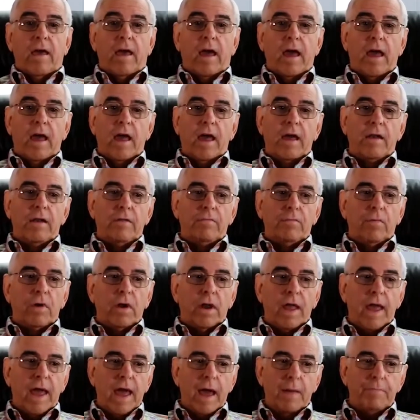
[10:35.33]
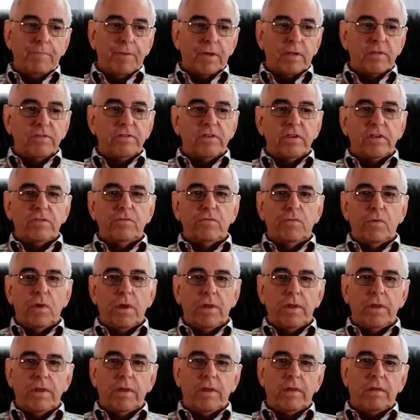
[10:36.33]
And what happens is
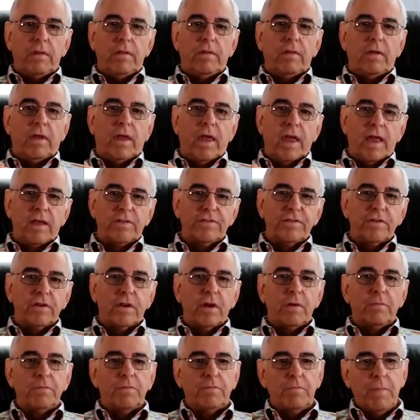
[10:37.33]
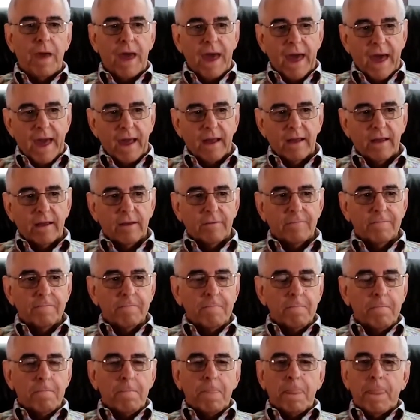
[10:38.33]
when the cancer comes back,
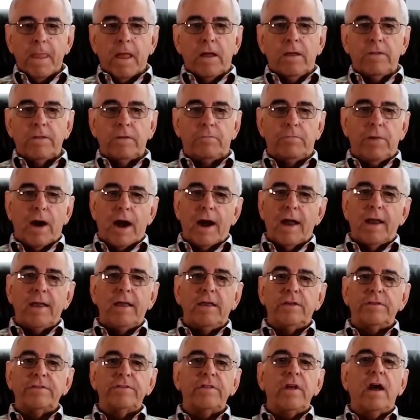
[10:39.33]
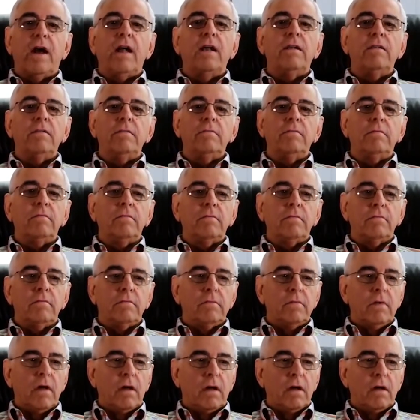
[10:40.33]
the body is not
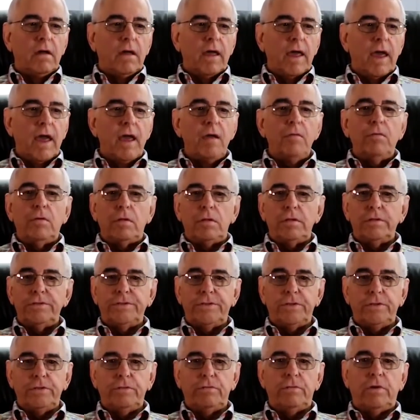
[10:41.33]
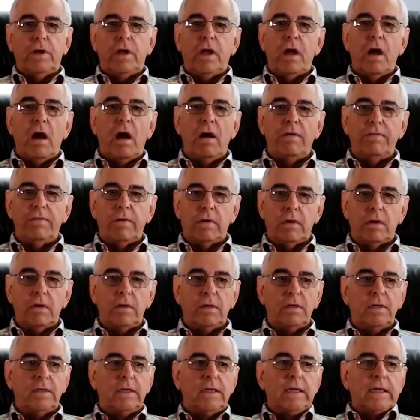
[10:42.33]
able to recover.
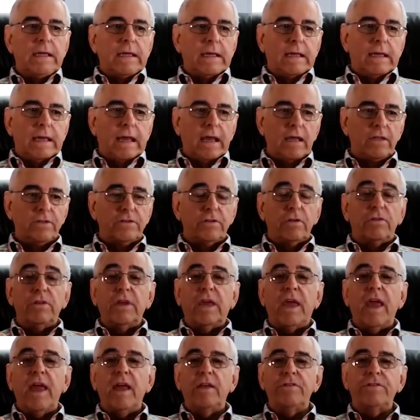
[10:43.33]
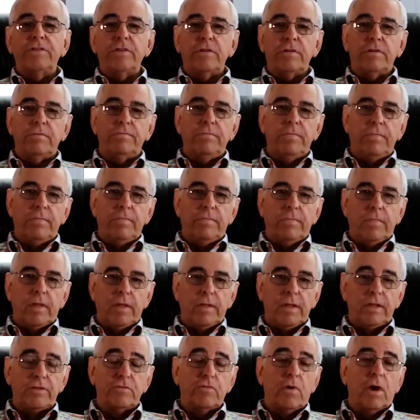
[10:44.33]
And so the cancer,
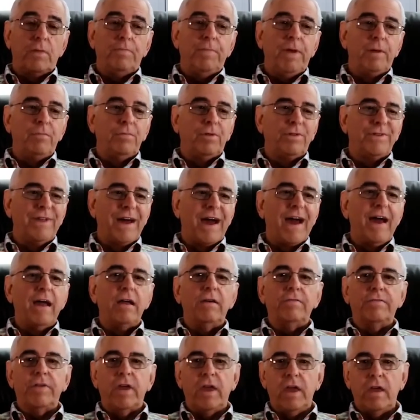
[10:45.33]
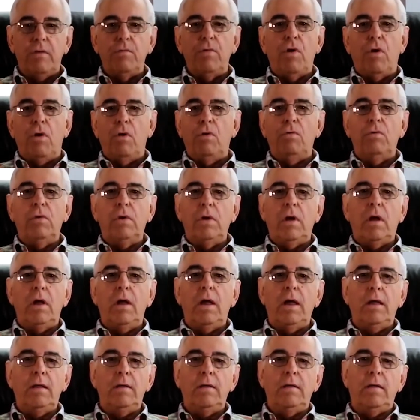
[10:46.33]
that's why people die of chemo
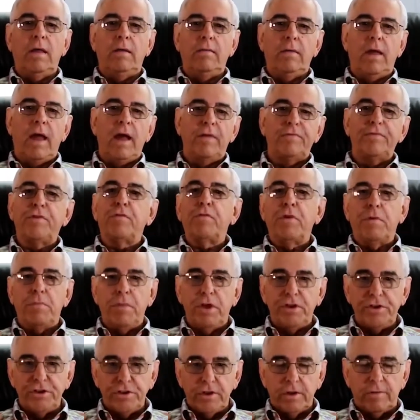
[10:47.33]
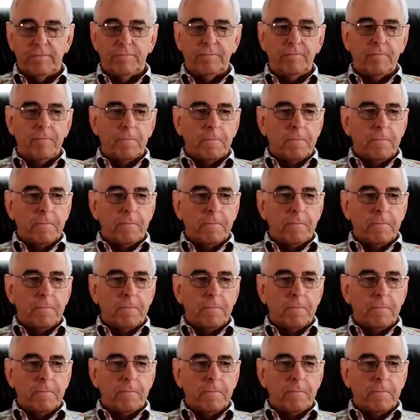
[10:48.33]
after remission.